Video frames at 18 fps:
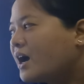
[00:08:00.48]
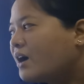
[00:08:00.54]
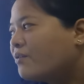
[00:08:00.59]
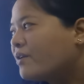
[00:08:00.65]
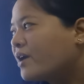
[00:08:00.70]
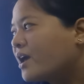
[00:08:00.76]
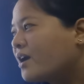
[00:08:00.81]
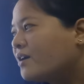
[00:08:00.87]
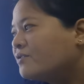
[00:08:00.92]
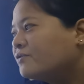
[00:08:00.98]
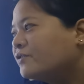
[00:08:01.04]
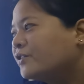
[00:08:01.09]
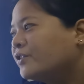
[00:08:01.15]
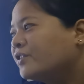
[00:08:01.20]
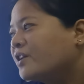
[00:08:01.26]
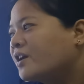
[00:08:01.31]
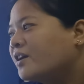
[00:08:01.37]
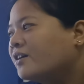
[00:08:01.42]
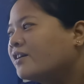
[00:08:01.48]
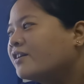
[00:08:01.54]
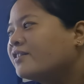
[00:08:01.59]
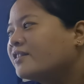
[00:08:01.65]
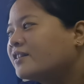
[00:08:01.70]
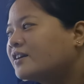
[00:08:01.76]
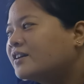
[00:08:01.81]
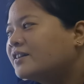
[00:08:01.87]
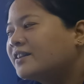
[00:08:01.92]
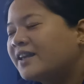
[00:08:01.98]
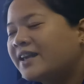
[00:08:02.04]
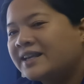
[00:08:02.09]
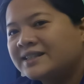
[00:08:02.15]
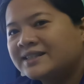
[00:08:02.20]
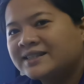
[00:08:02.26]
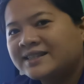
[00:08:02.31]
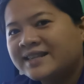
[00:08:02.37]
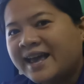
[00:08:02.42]
However, they are not
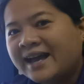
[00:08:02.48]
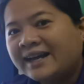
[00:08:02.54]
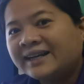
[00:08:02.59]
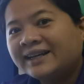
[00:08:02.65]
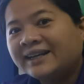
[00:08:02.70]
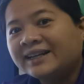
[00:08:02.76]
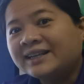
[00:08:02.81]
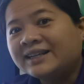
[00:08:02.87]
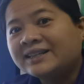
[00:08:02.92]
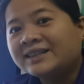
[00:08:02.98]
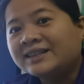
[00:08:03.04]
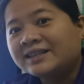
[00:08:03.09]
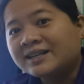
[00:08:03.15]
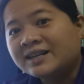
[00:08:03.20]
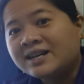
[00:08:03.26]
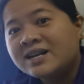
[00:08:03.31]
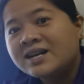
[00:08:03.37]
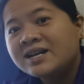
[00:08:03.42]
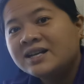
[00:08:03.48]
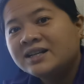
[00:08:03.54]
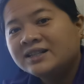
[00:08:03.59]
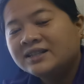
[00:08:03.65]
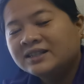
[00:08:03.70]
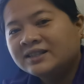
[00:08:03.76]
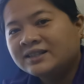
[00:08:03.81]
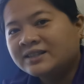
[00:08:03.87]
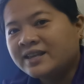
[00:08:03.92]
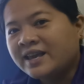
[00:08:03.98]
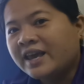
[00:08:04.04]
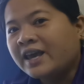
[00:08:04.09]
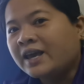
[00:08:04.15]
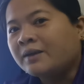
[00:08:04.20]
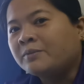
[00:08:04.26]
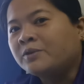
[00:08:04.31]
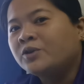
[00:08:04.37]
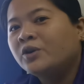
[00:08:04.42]
exactly the same.